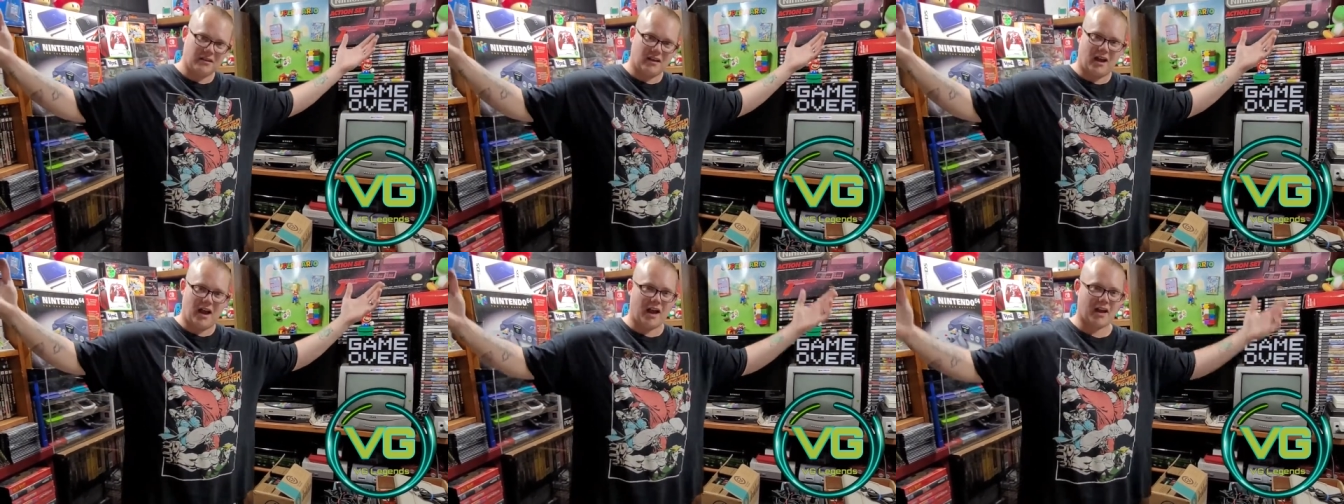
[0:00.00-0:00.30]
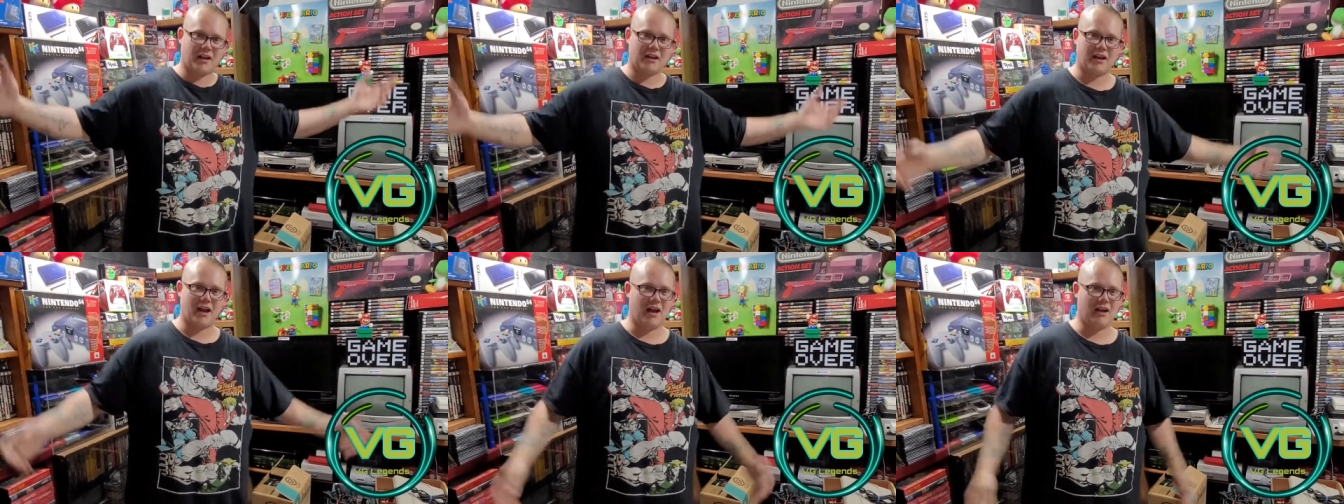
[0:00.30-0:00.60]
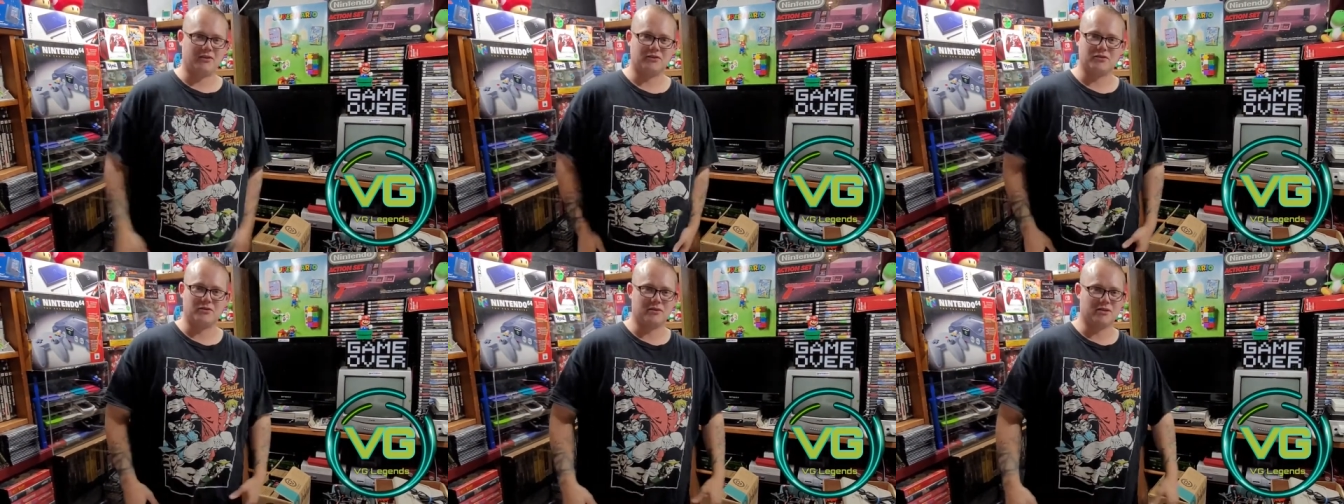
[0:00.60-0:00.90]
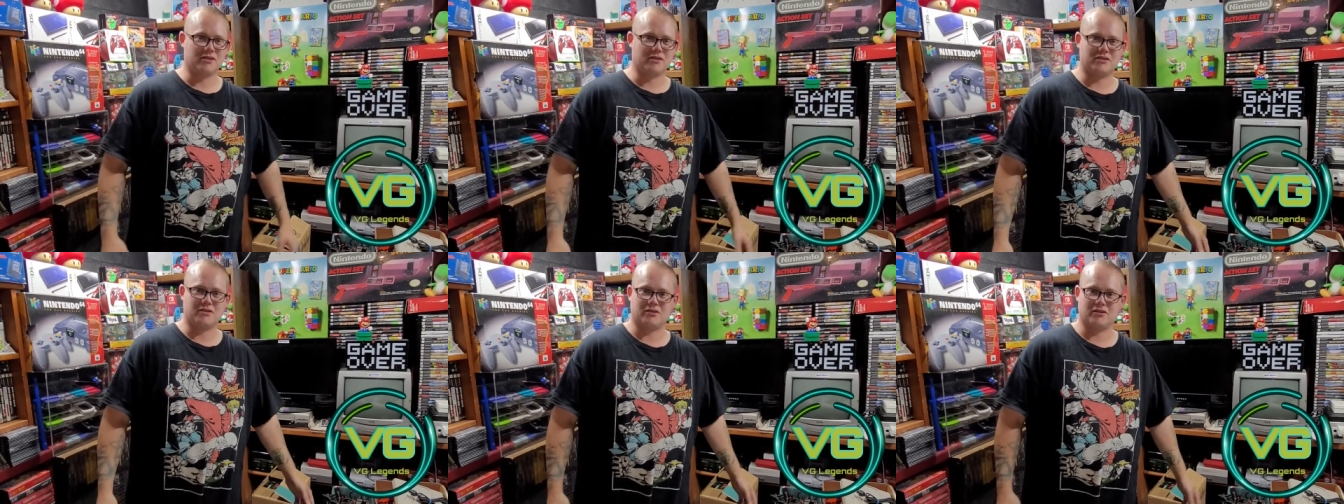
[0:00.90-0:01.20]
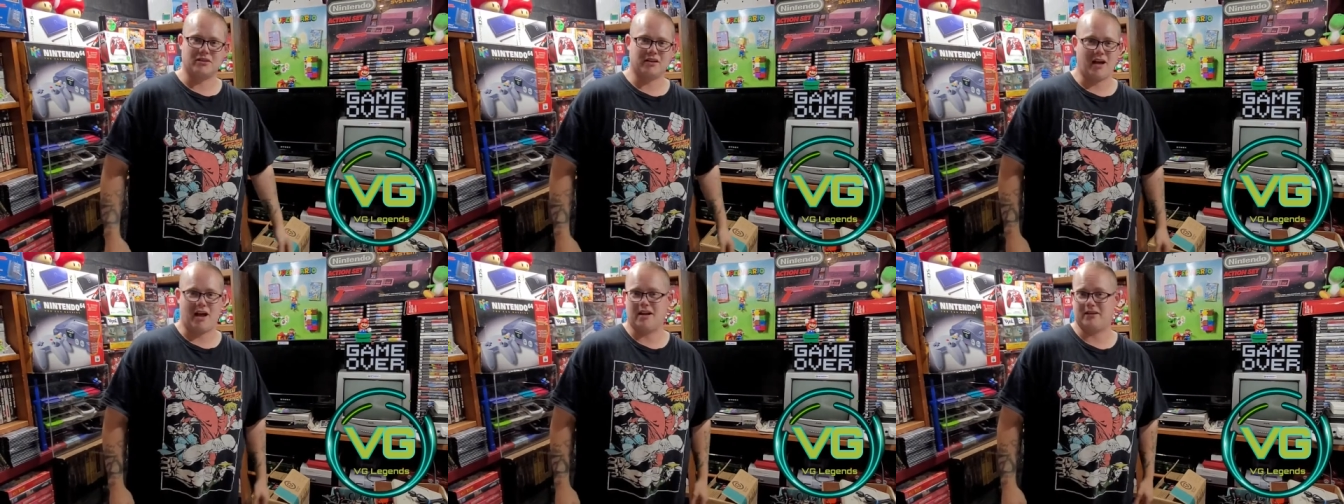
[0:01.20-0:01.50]
I, I'll do this till,
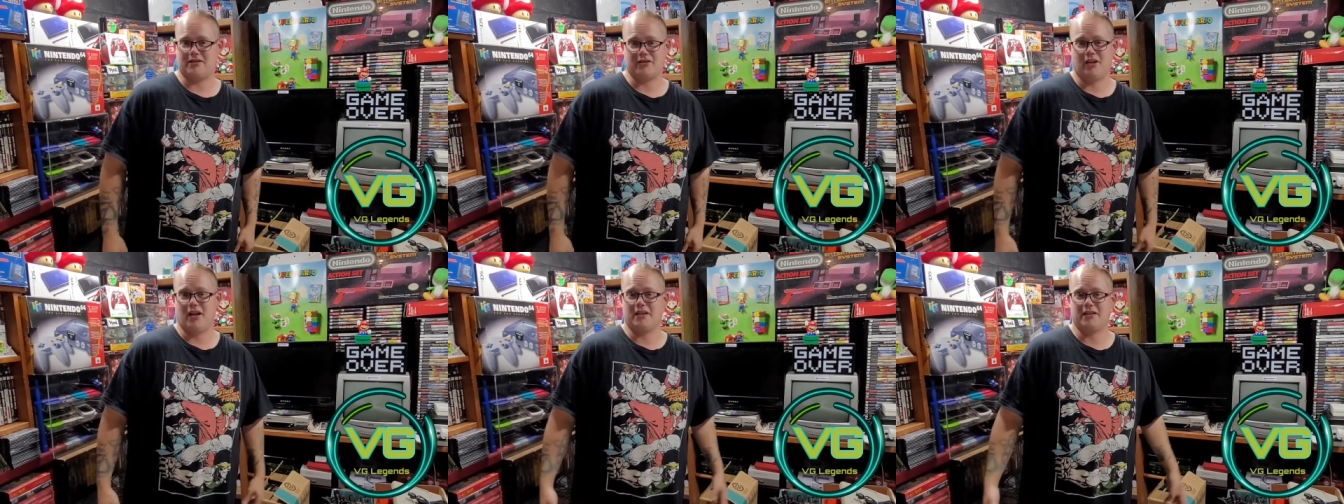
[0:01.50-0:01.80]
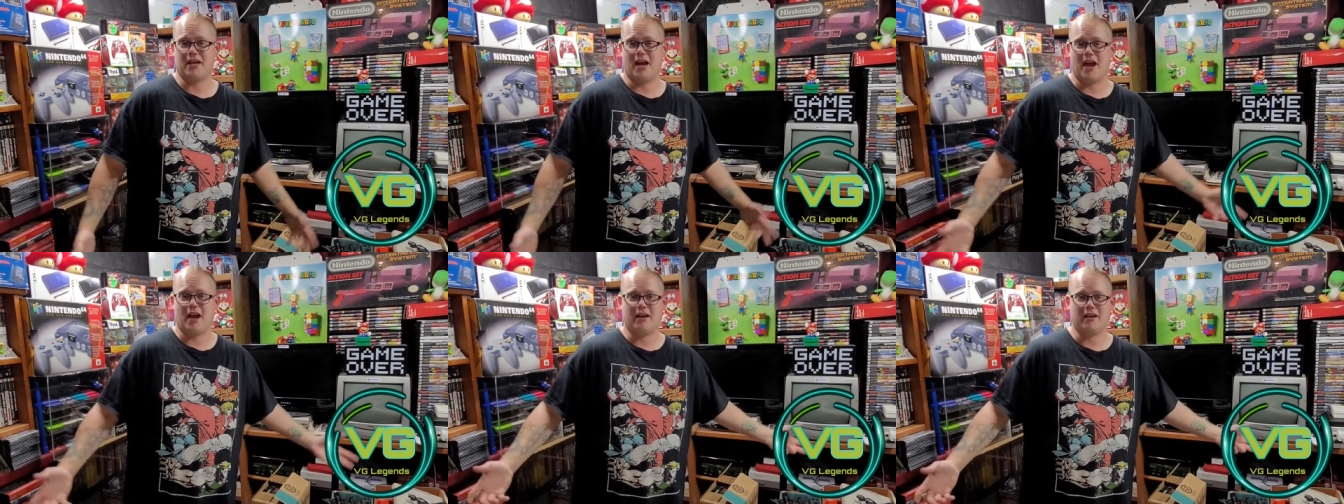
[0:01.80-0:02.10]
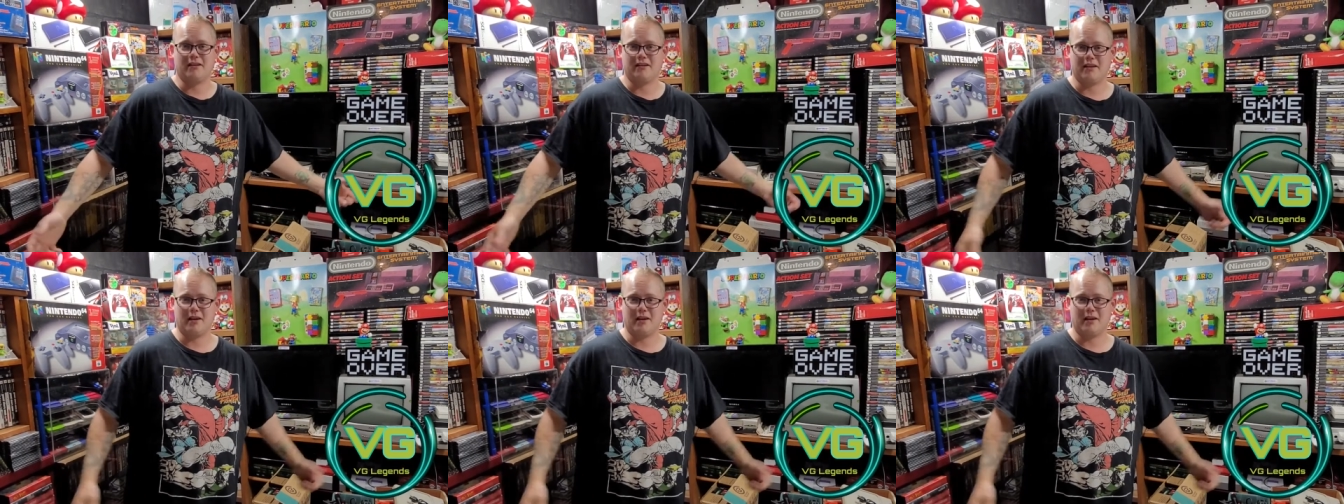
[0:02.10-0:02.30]
the, till I die.